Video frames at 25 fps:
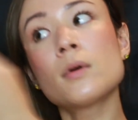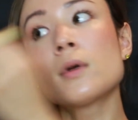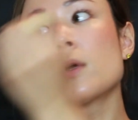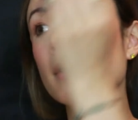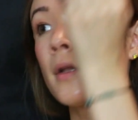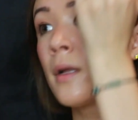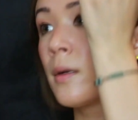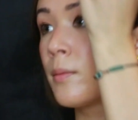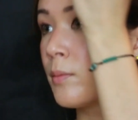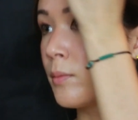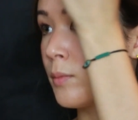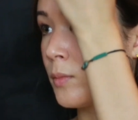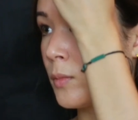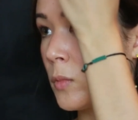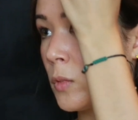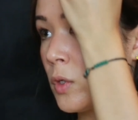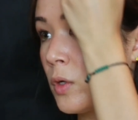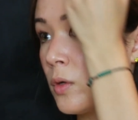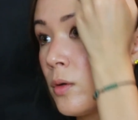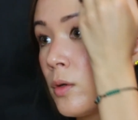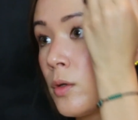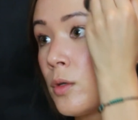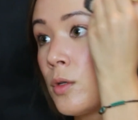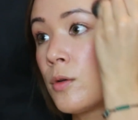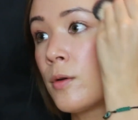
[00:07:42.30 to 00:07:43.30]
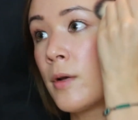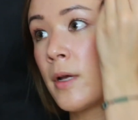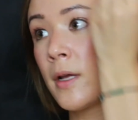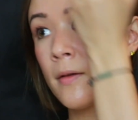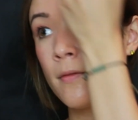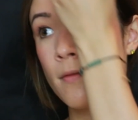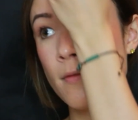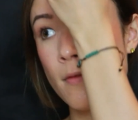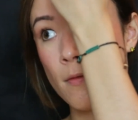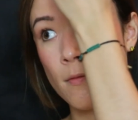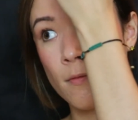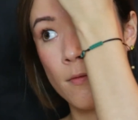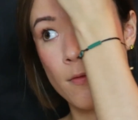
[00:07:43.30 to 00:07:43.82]
I'm
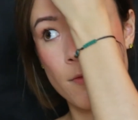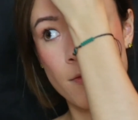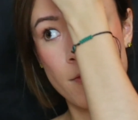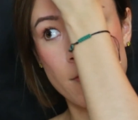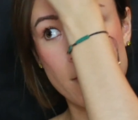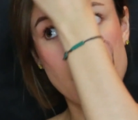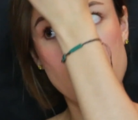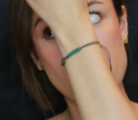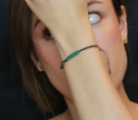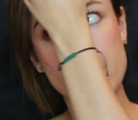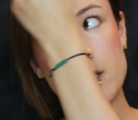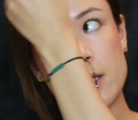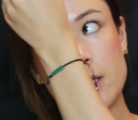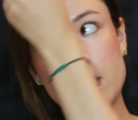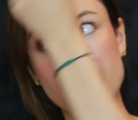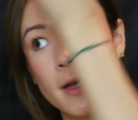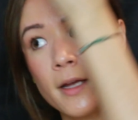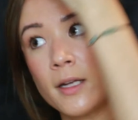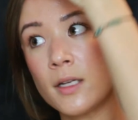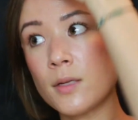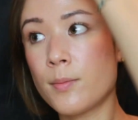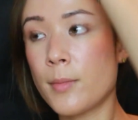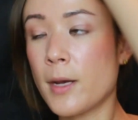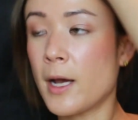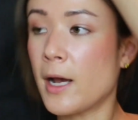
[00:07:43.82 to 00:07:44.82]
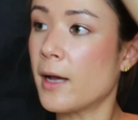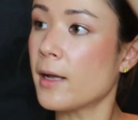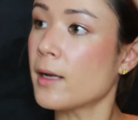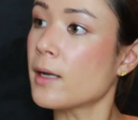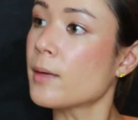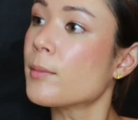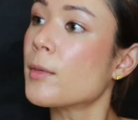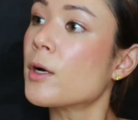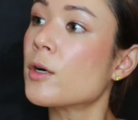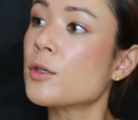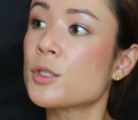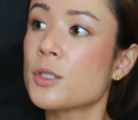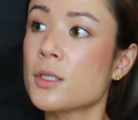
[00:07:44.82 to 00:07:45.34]
doing very light
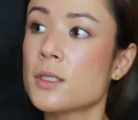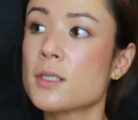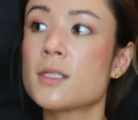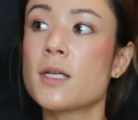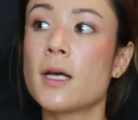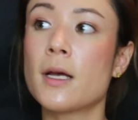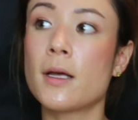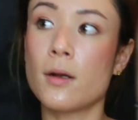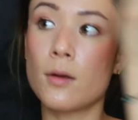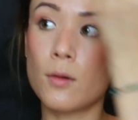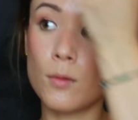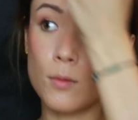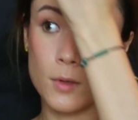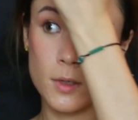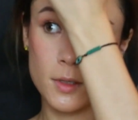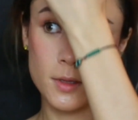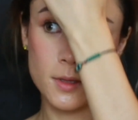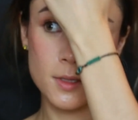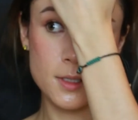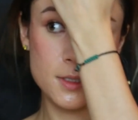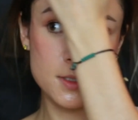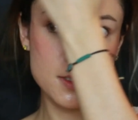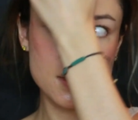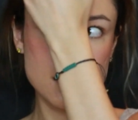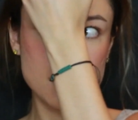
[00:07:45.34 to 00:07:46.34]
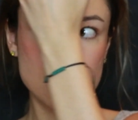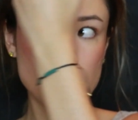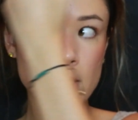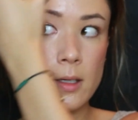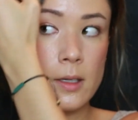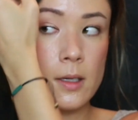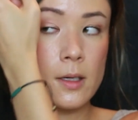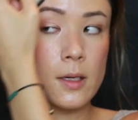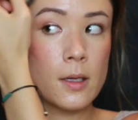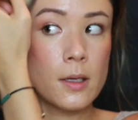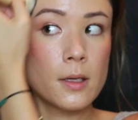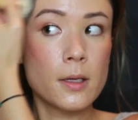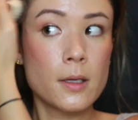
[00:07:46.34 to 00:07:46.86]
patting motions. I don't want this to
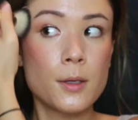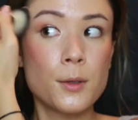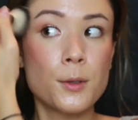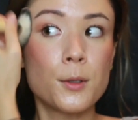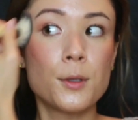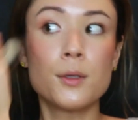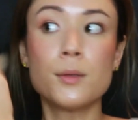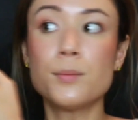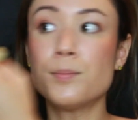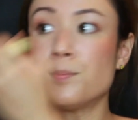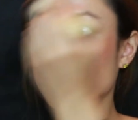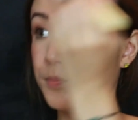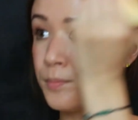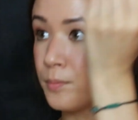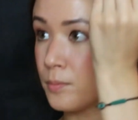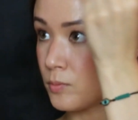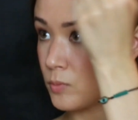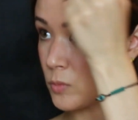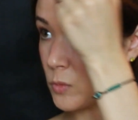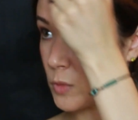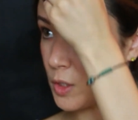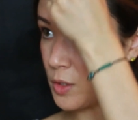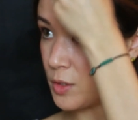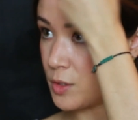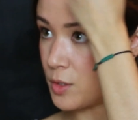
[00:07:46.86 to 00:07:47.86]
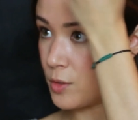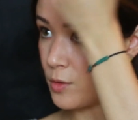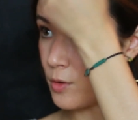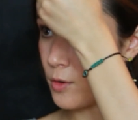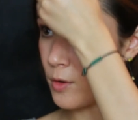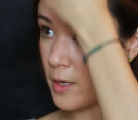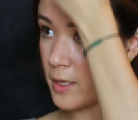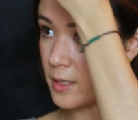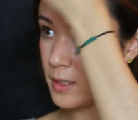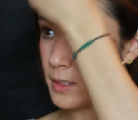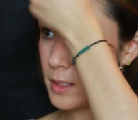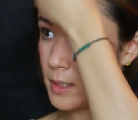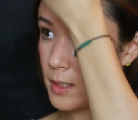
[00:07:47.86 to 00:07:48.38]
look too
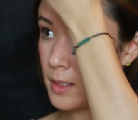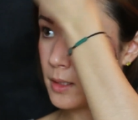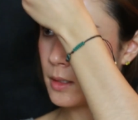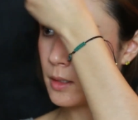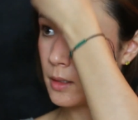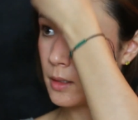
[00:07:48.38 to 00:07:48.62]
crazy.